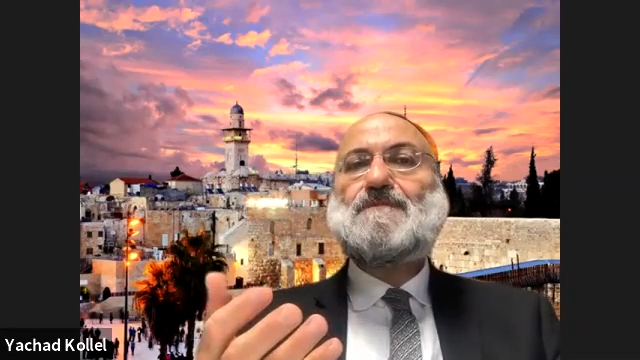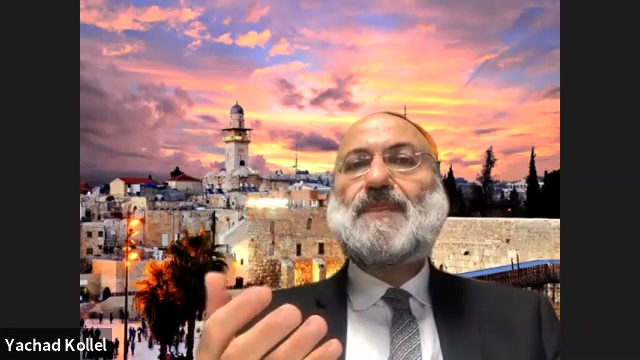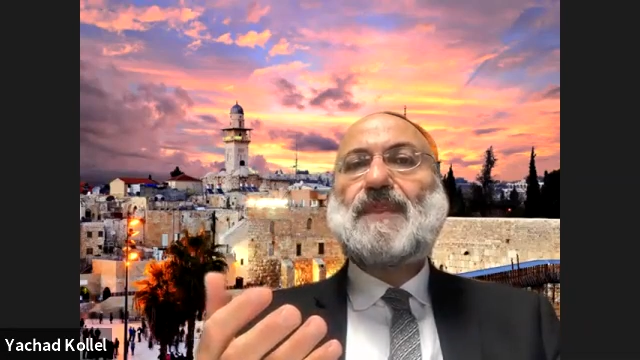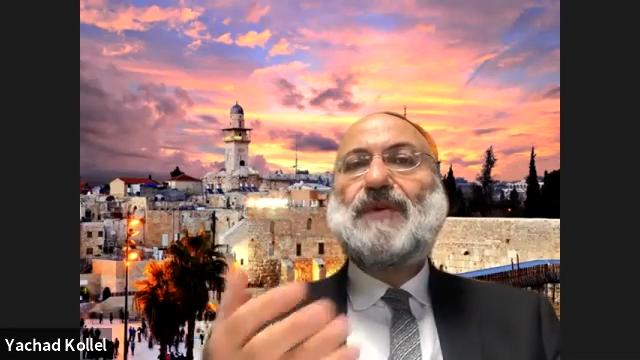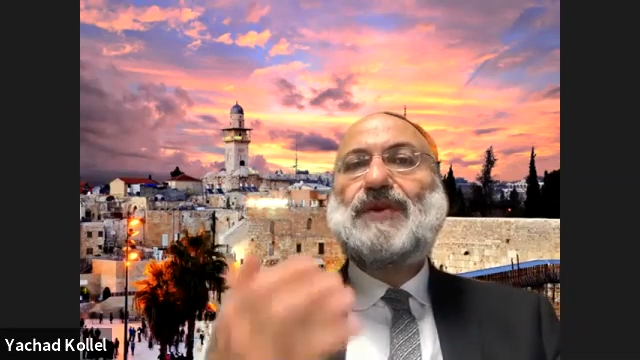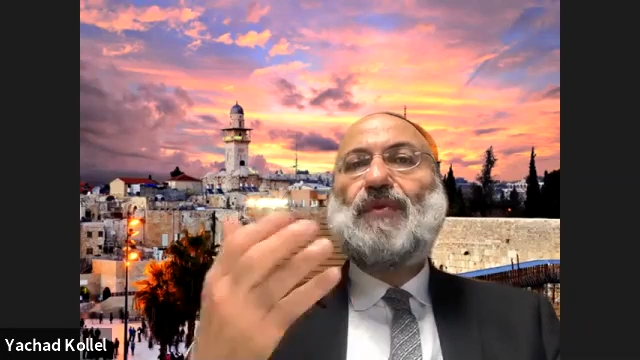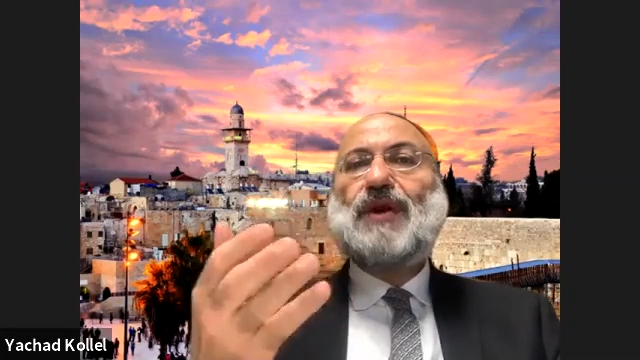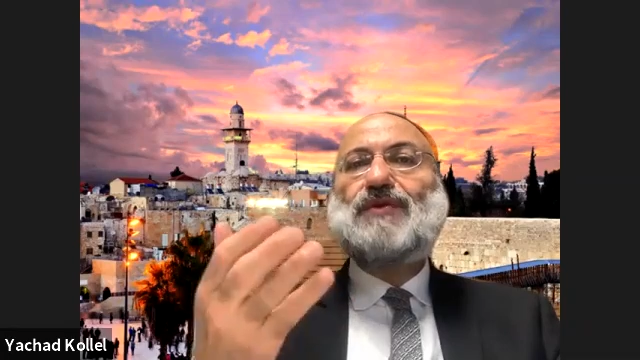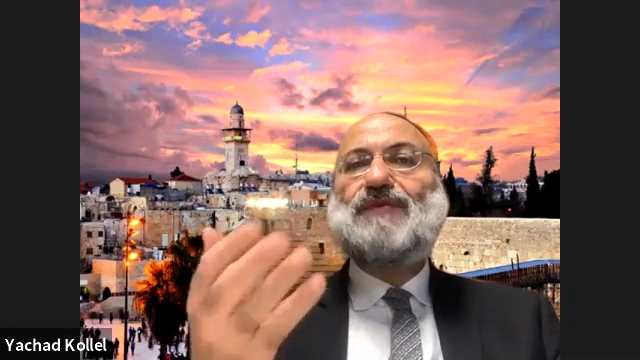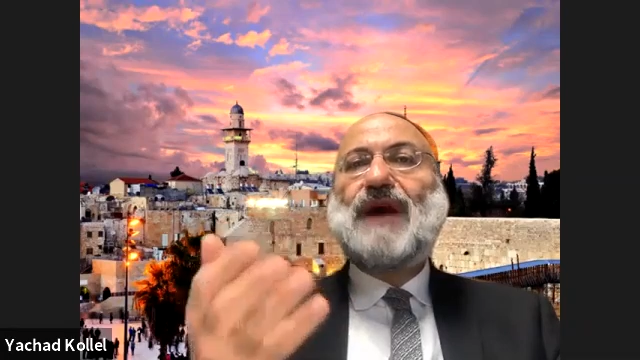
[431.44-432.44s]
When you want
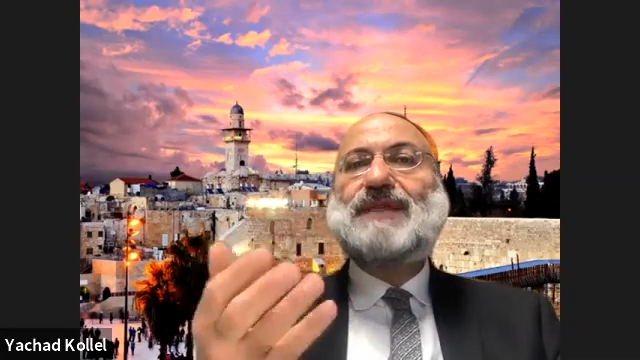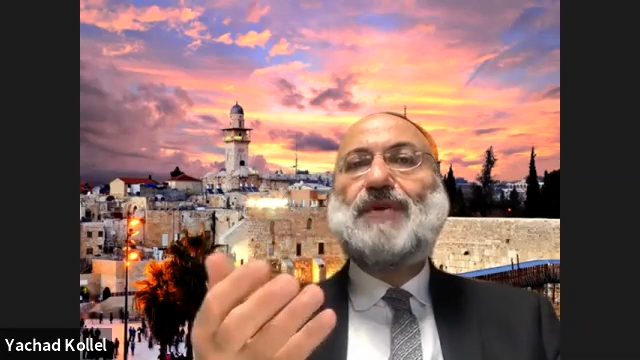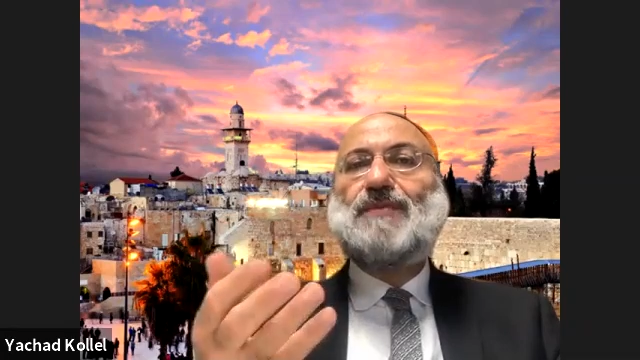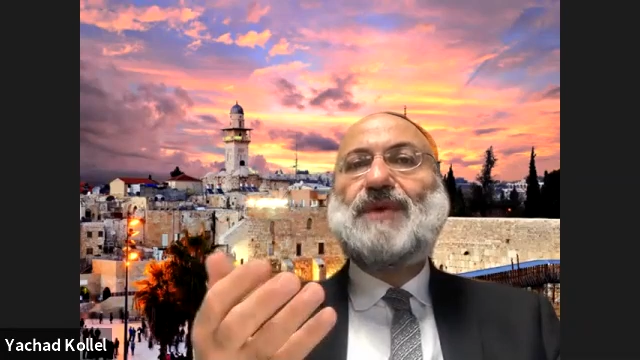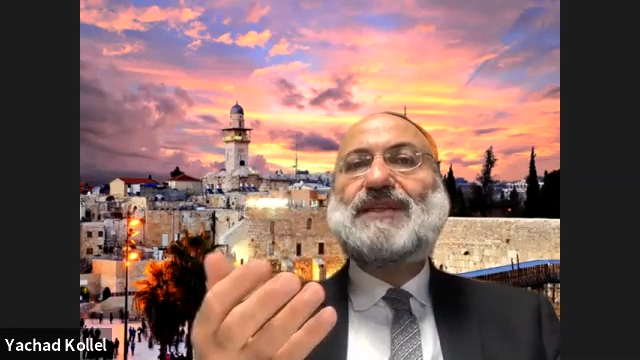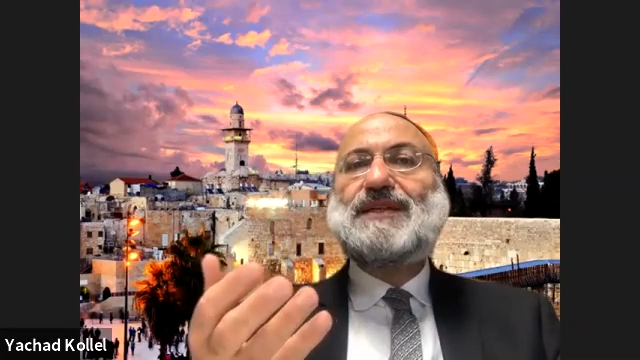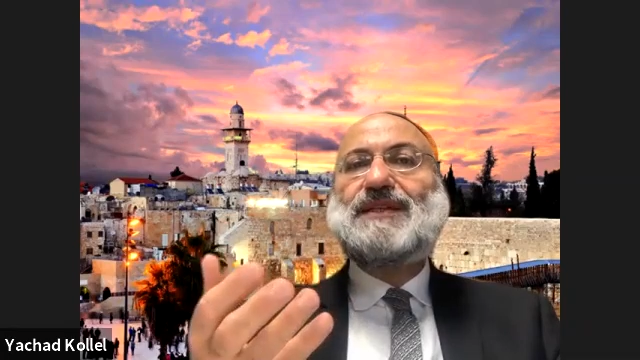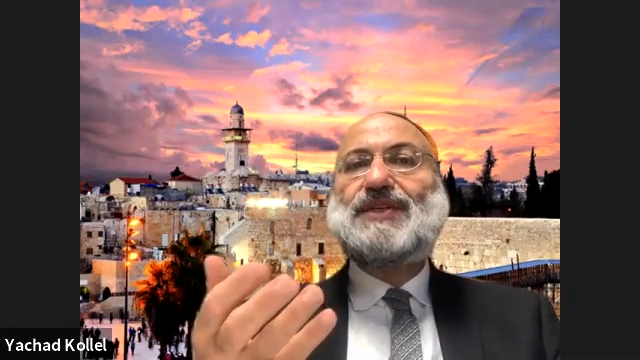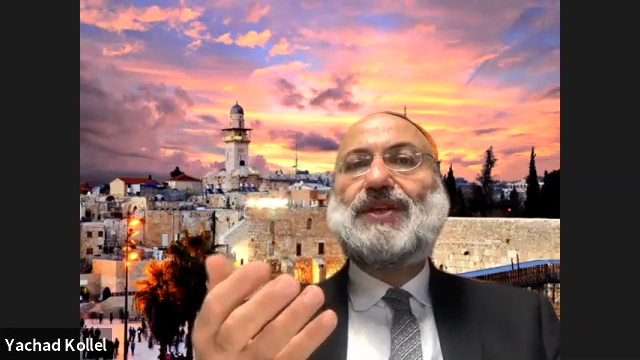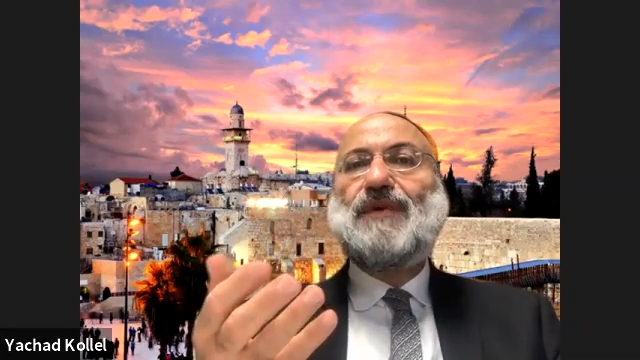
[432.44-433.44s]
to find a roommate in the
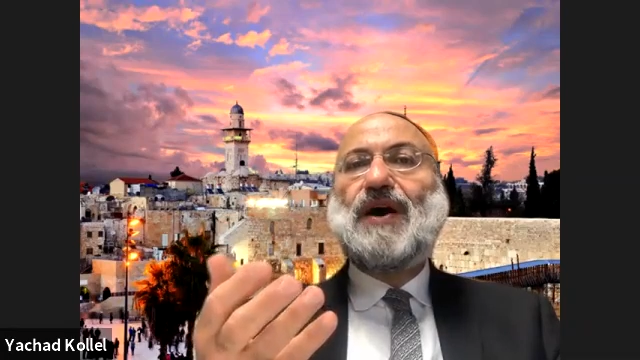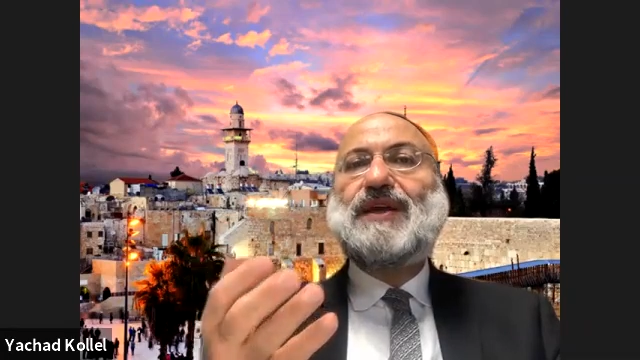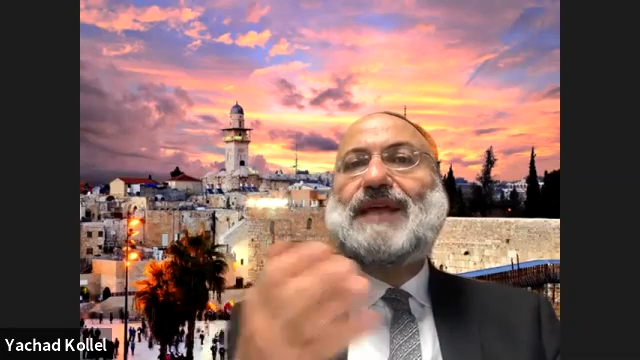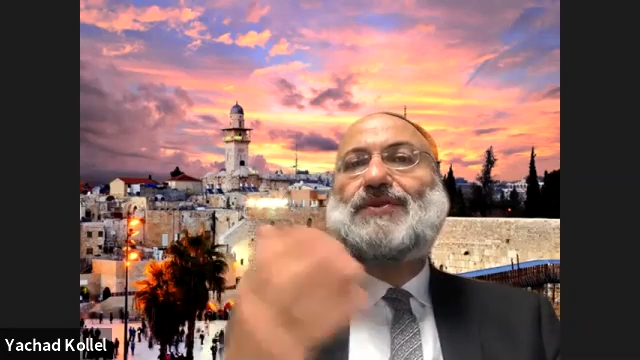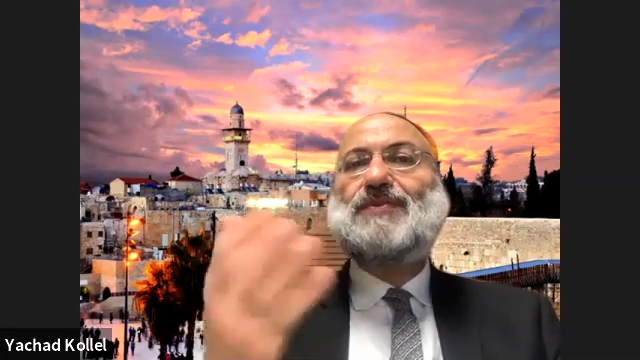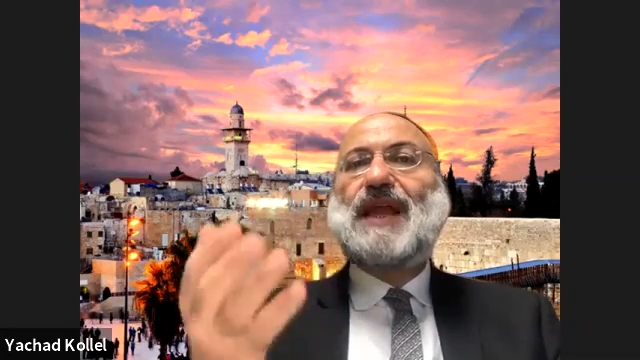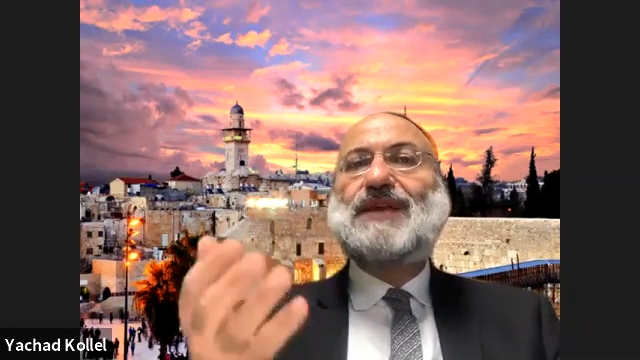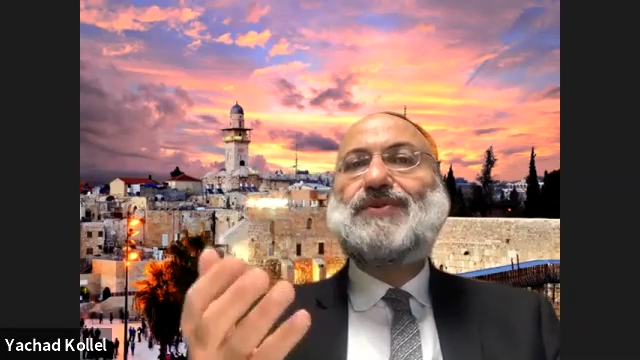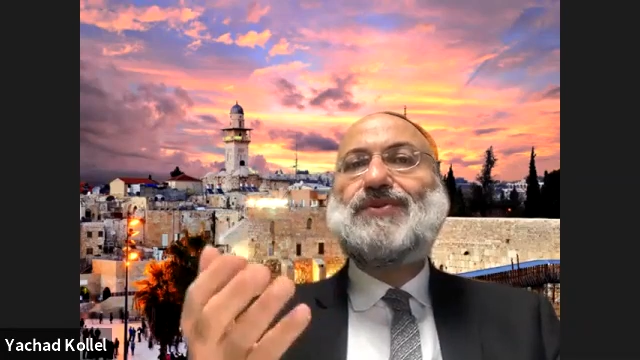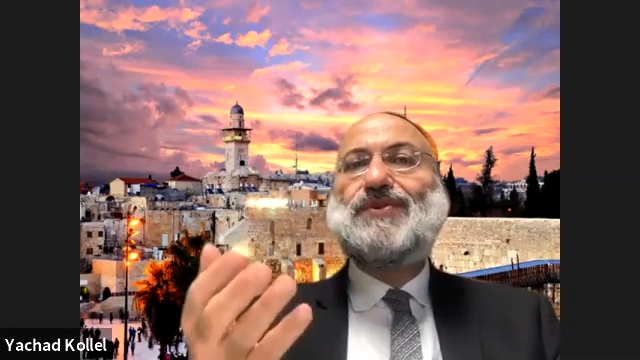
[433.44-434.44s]
yeshiva, it has to be like
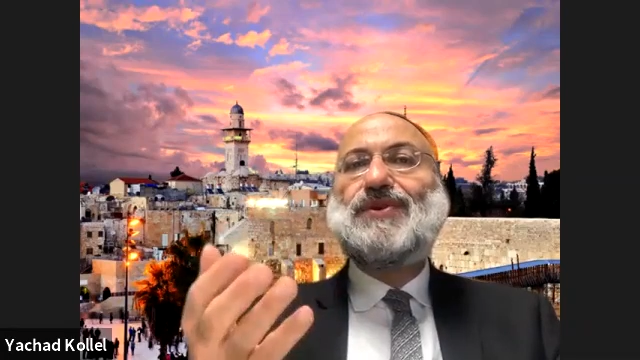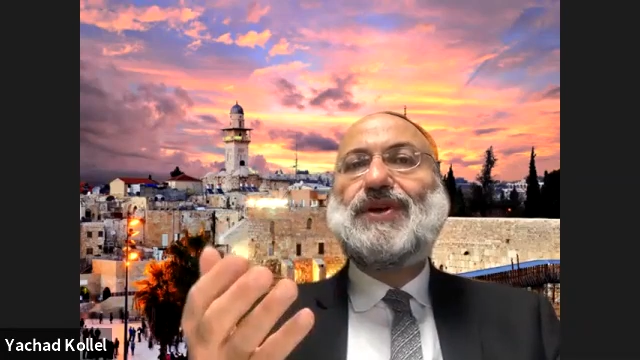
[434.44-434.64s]
you.